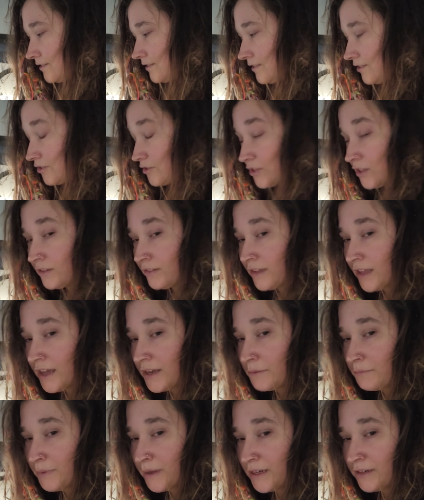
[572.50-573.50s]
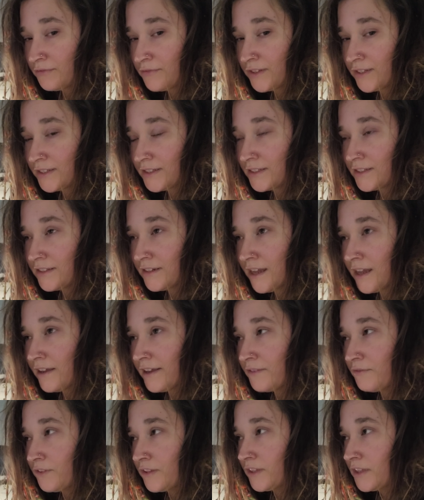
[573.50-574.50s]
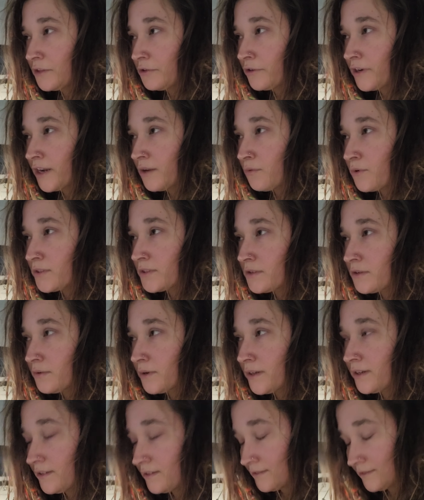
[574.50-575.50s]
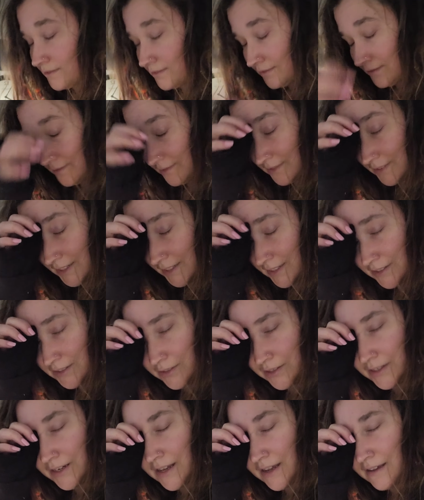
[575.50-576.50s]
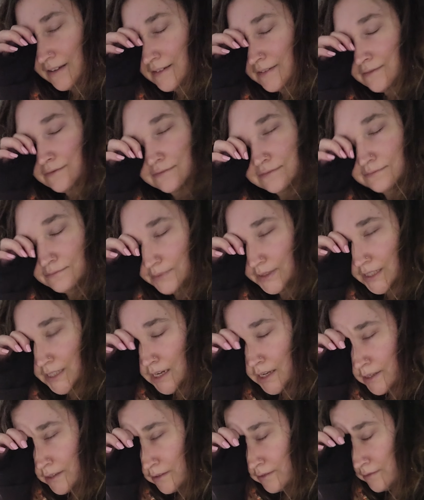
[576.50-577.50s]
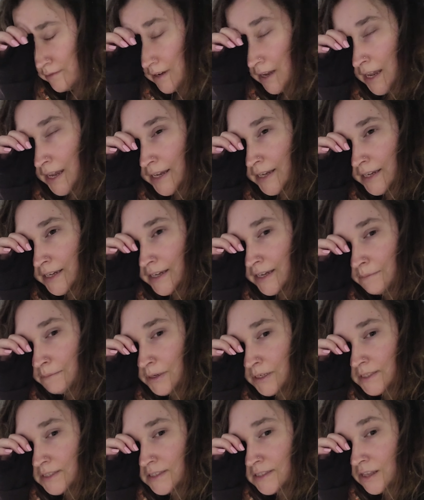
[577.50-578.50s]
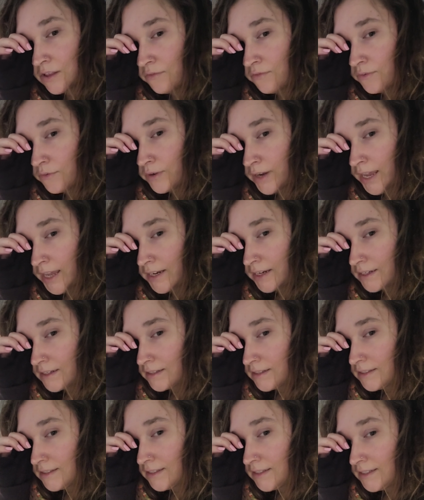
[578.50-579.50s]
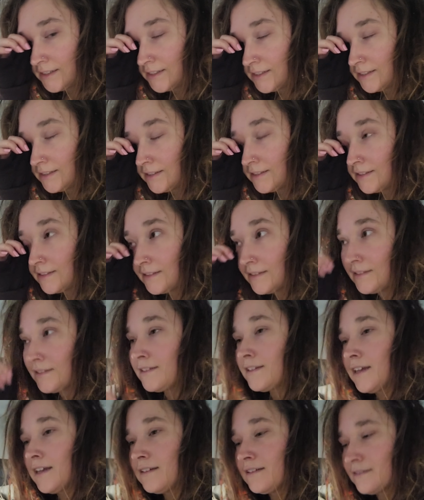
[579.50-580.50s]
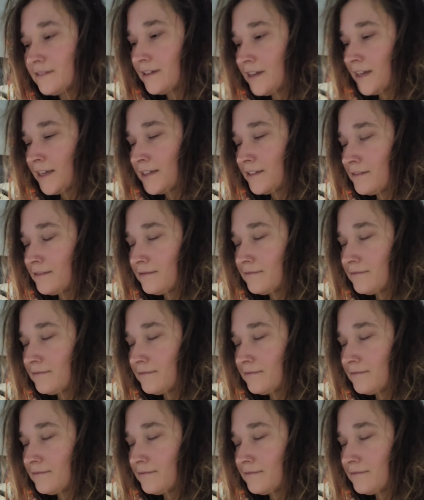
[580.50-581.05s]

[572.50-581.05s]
There's a lot of benefit to not having the internet once in a while. Like, you cannot be on. I am a cell phone addict. I